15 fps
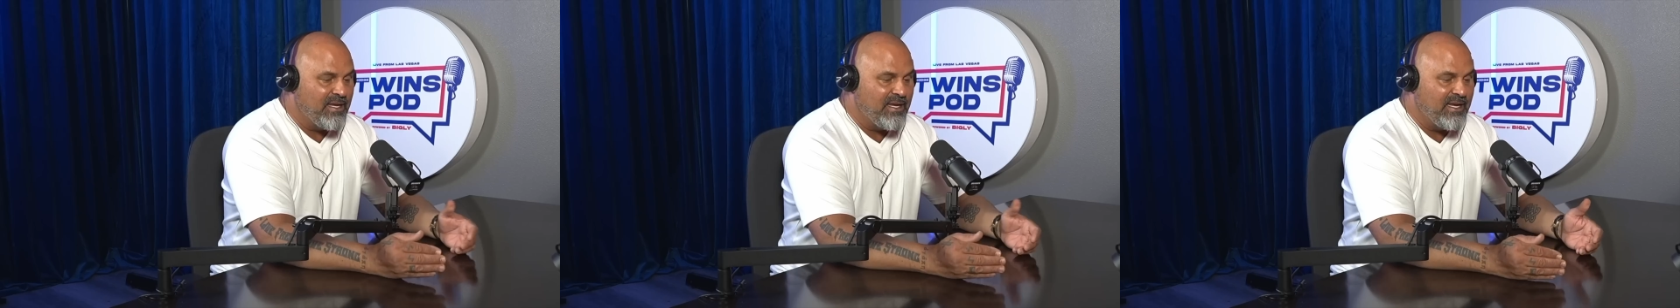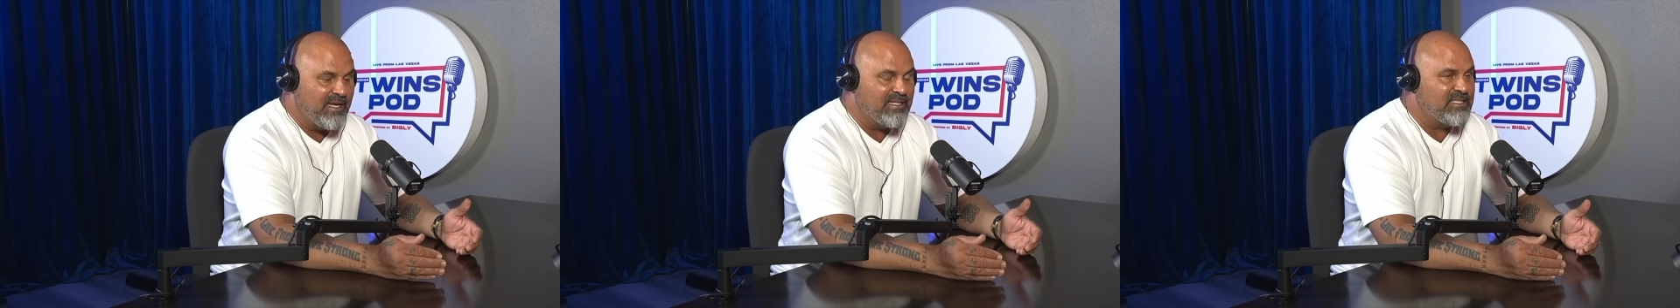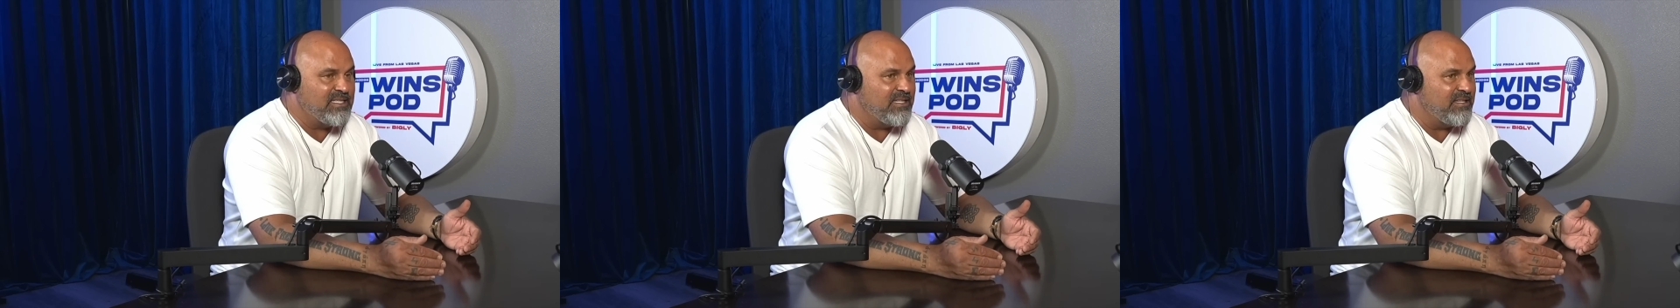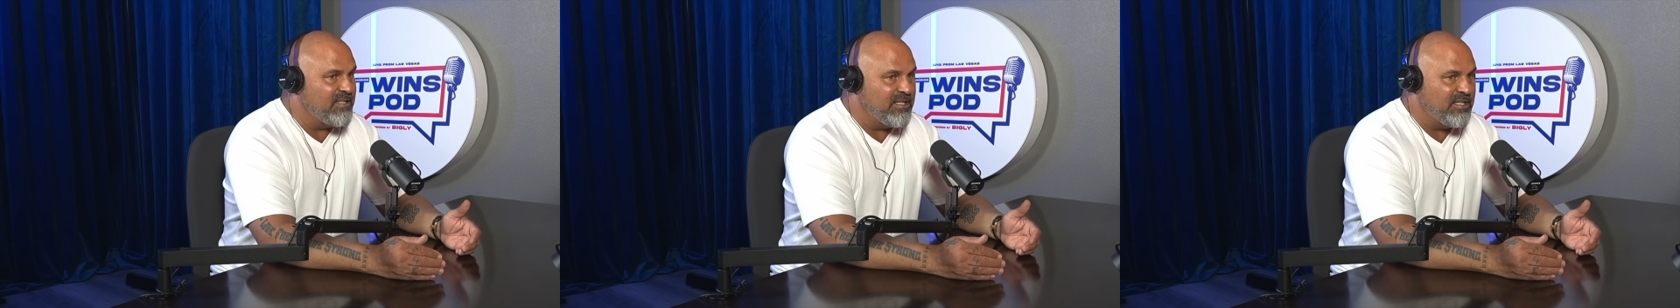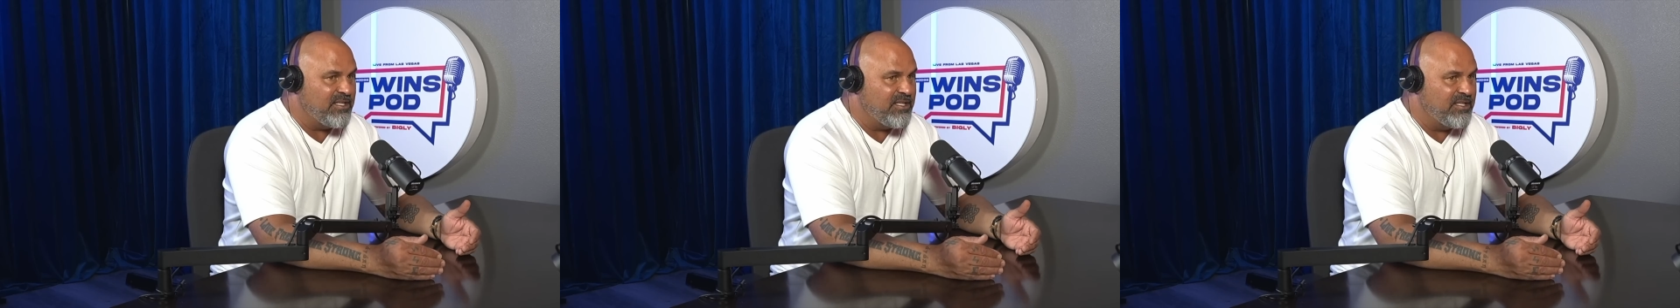is in
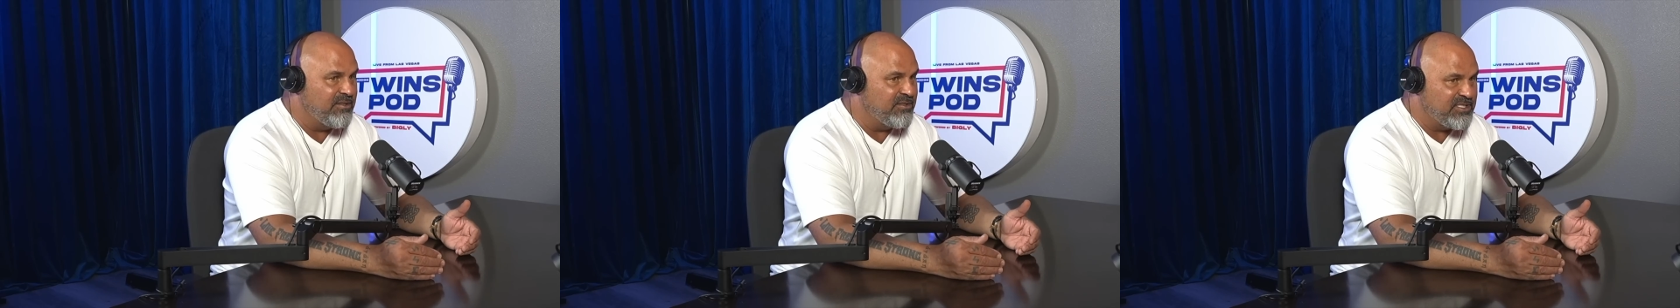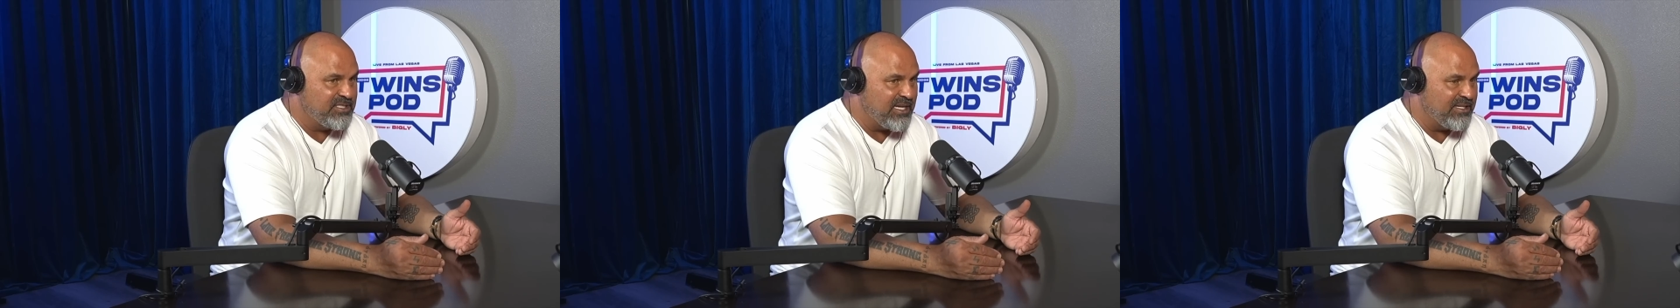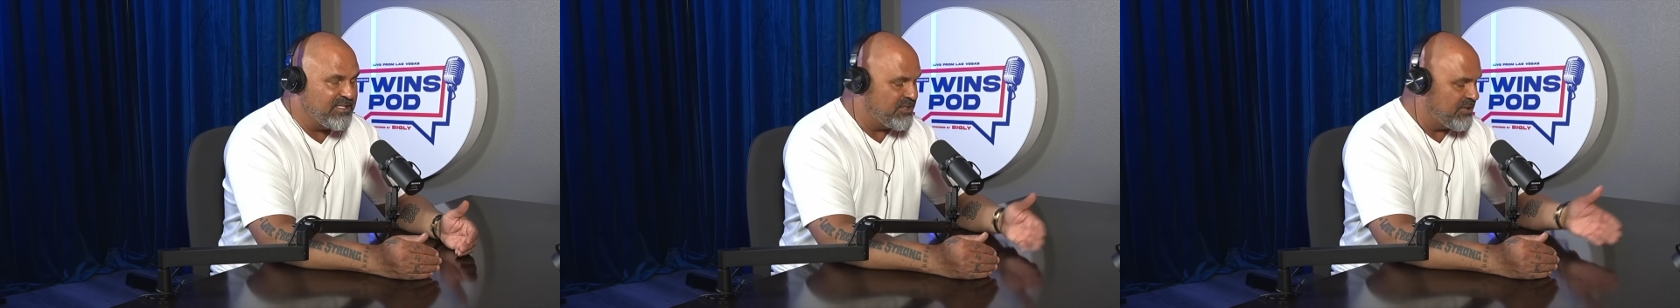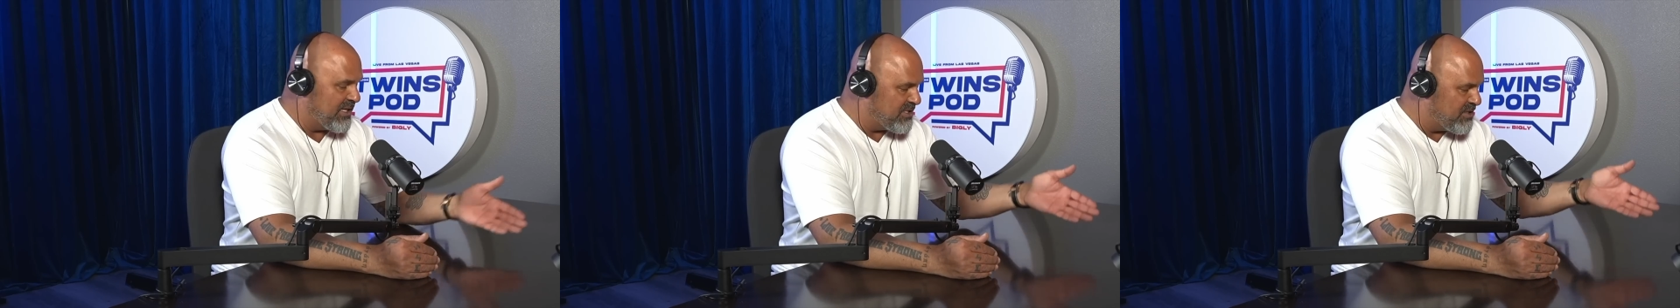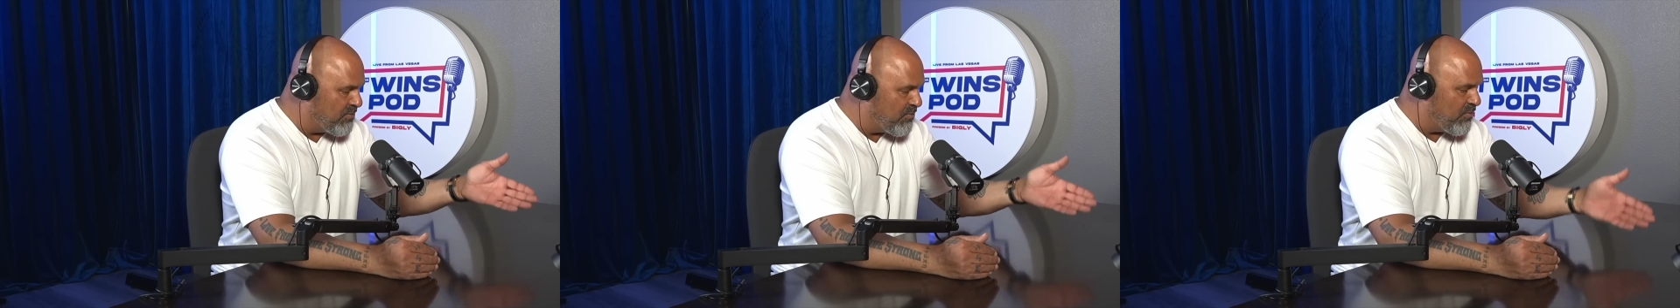huge dire
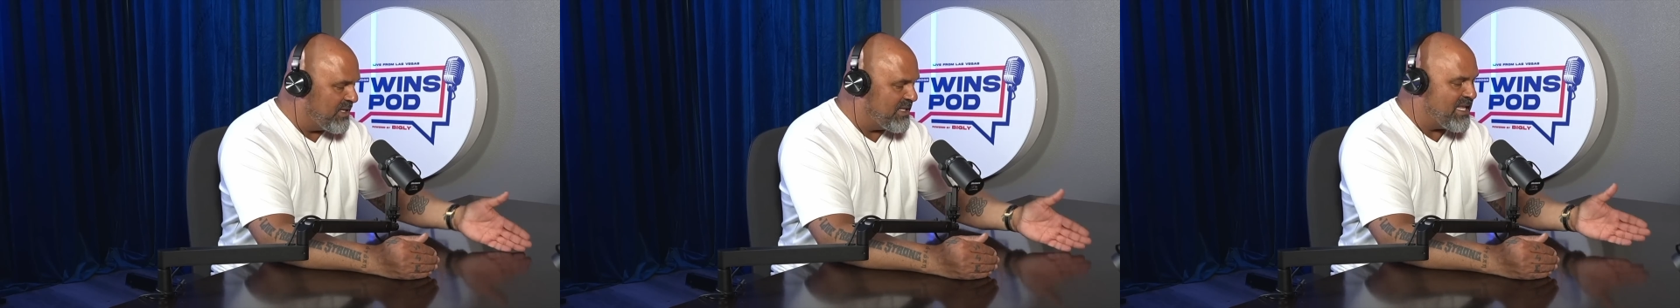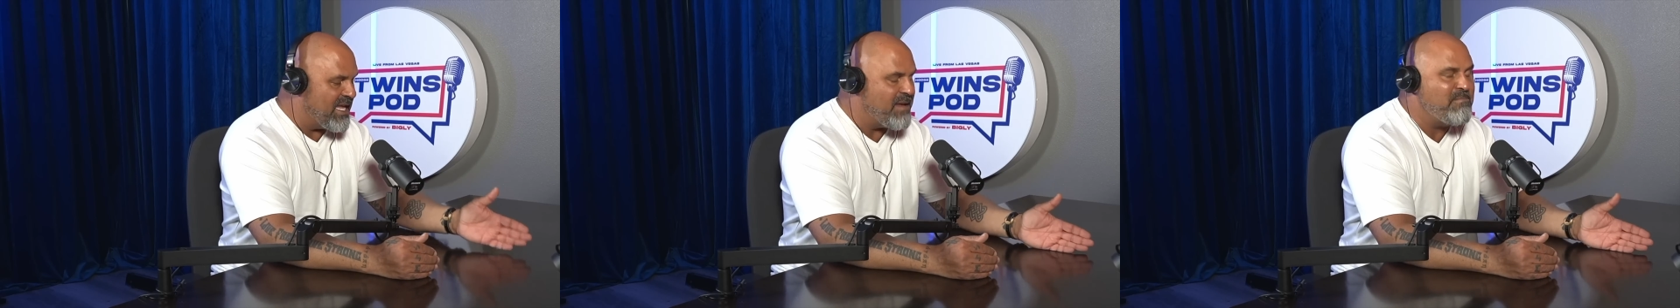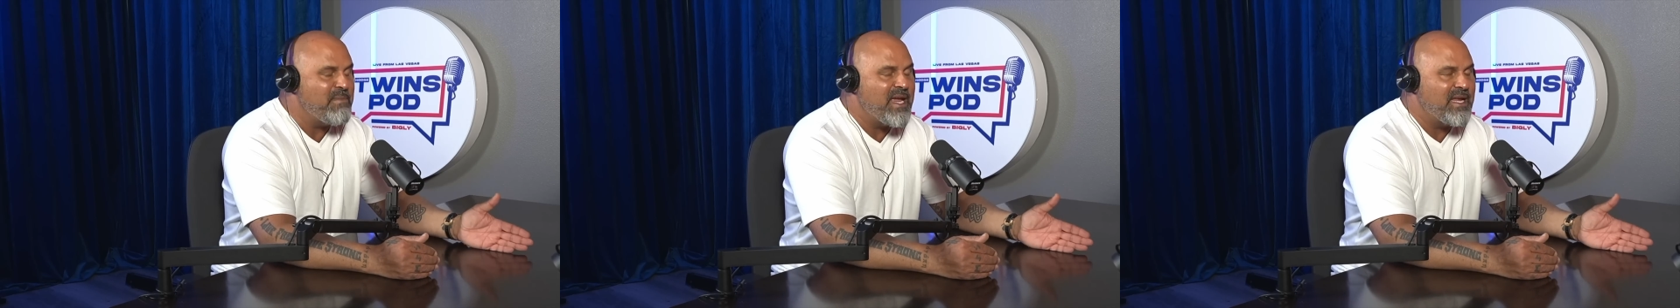straits. And when they made